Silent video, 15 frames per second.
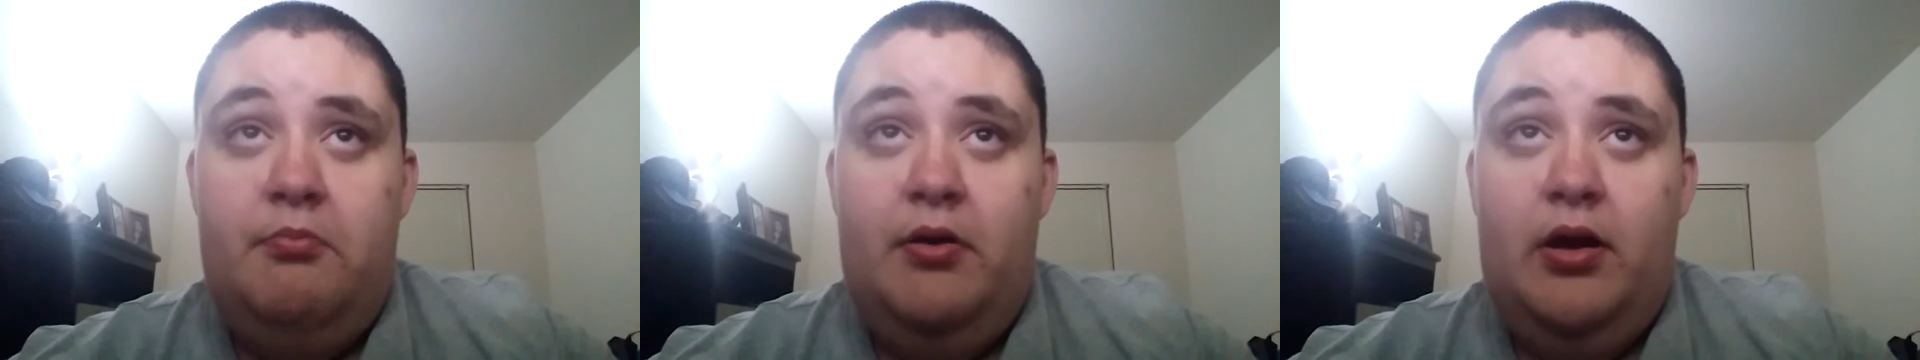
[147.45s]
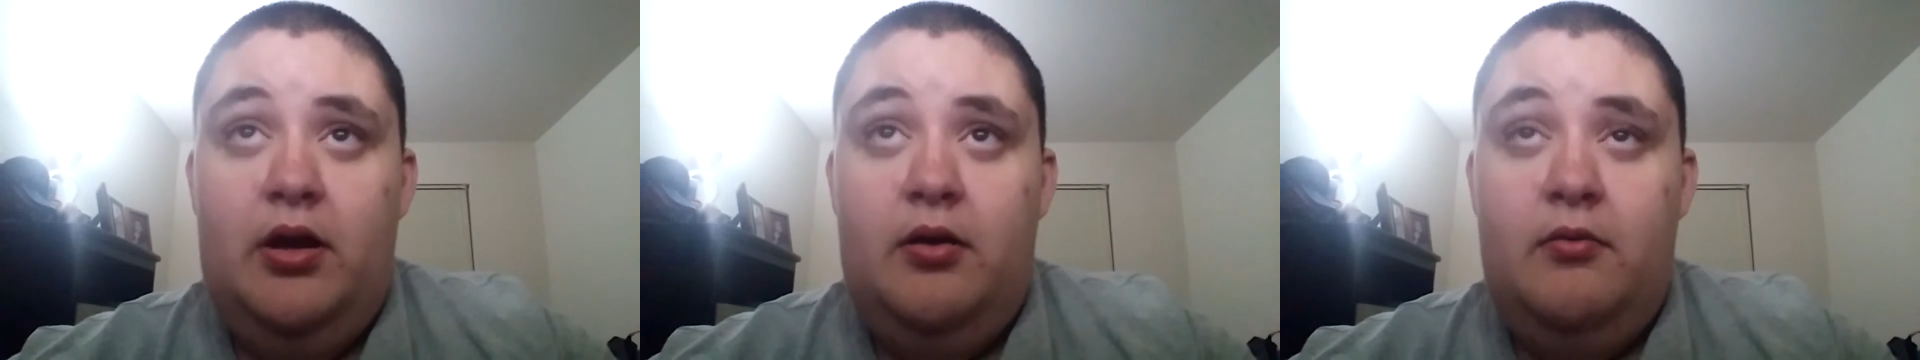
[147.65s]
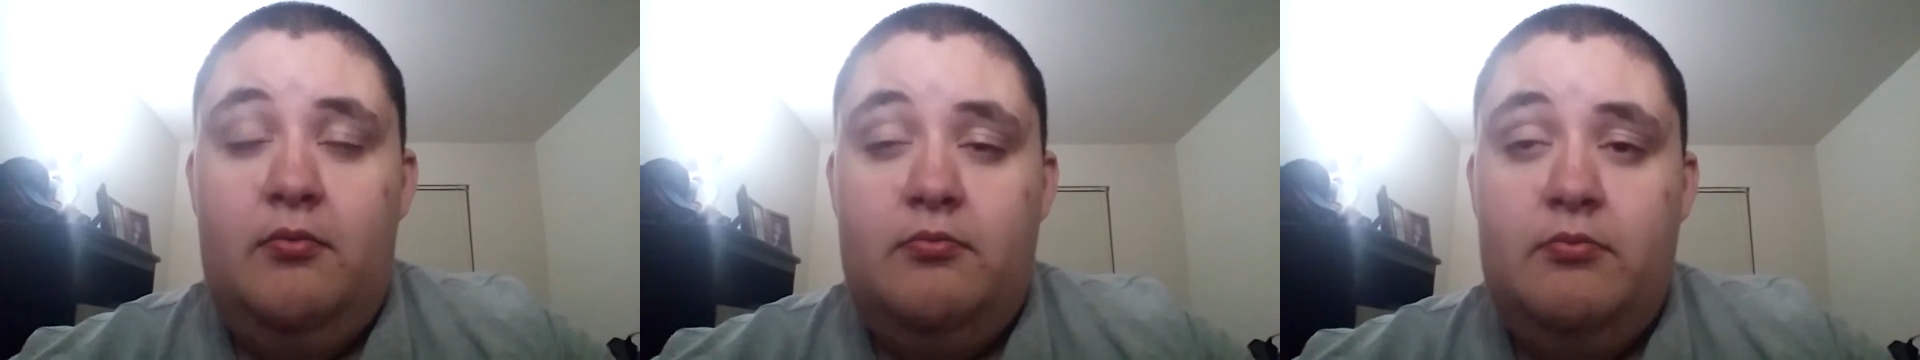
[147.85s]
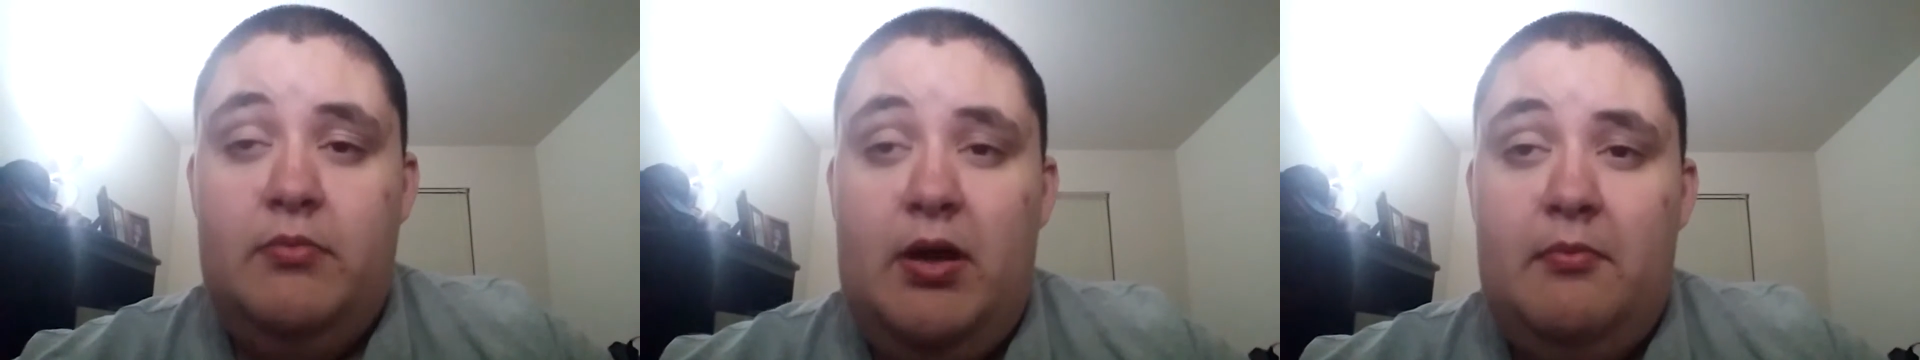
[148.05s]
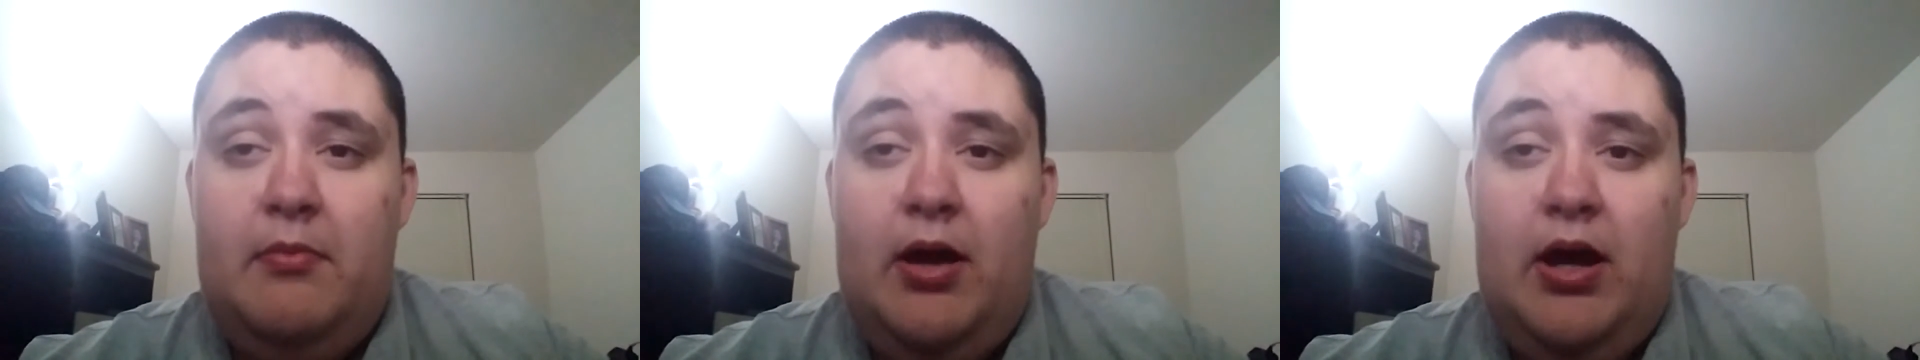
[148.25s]
But
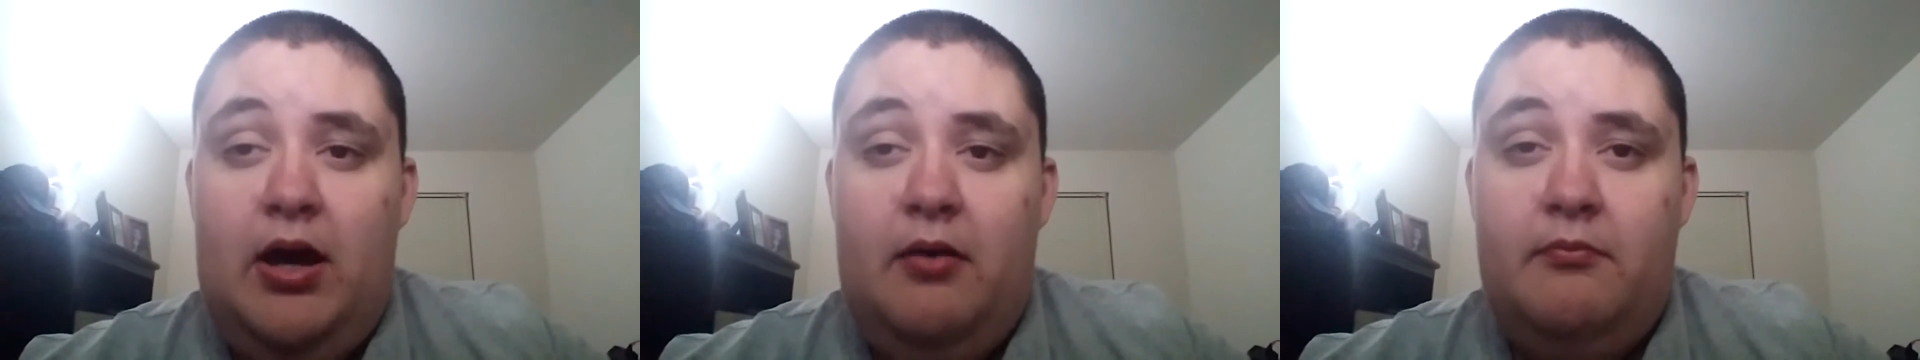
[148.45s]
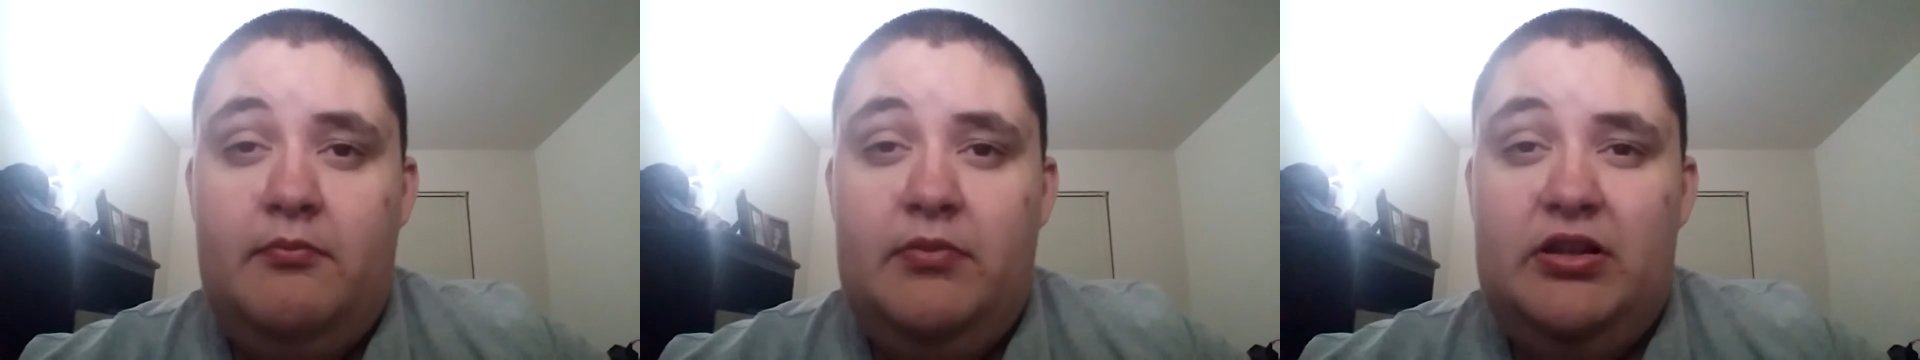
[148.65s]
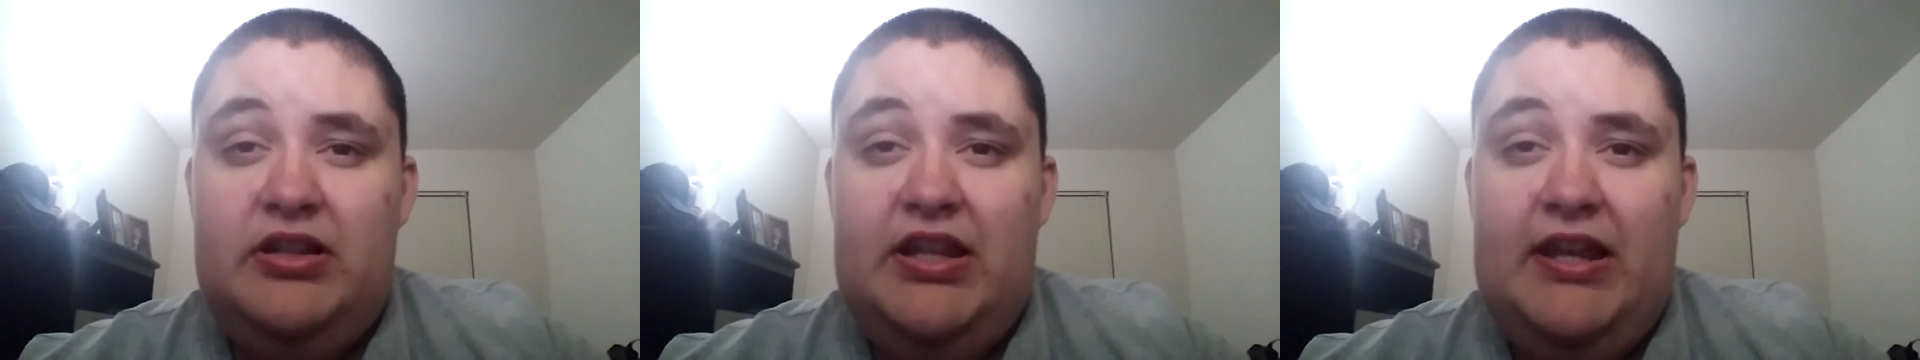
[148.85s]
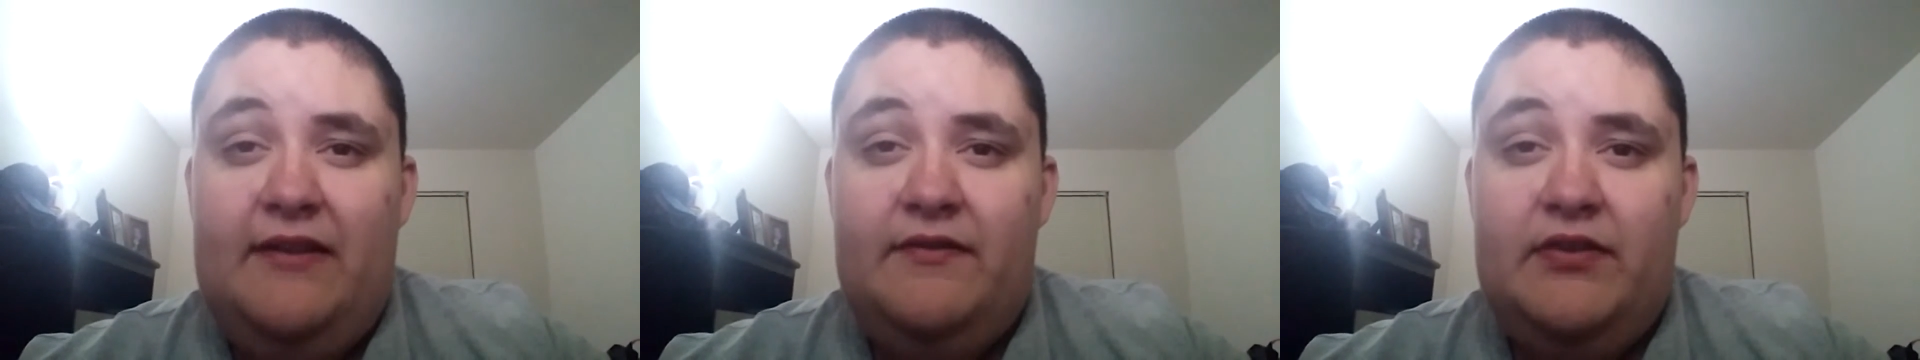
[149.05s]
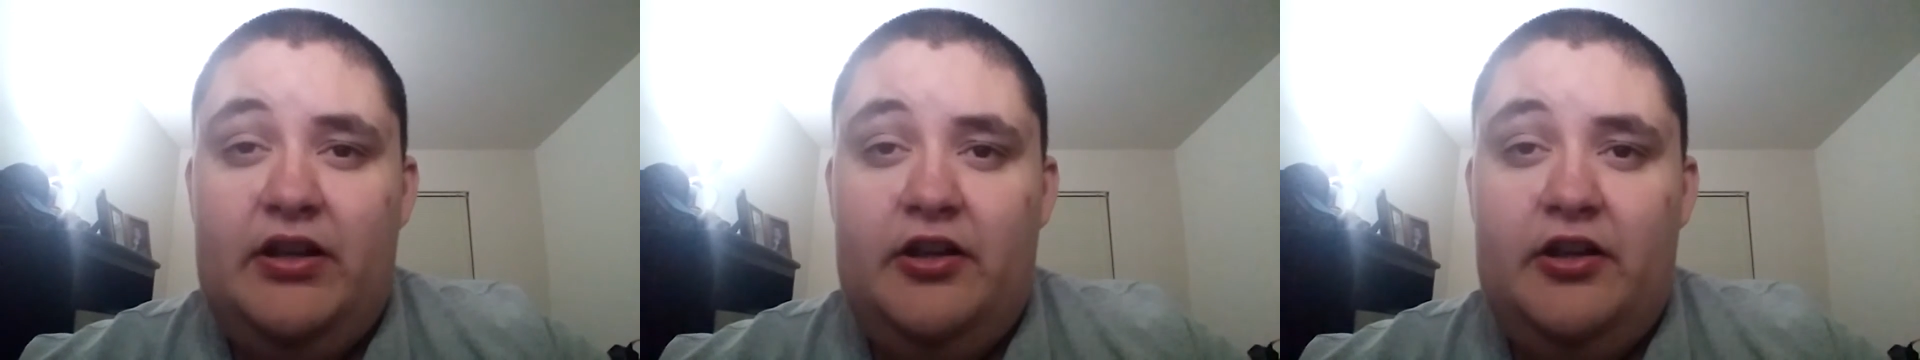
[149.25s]
my mom believes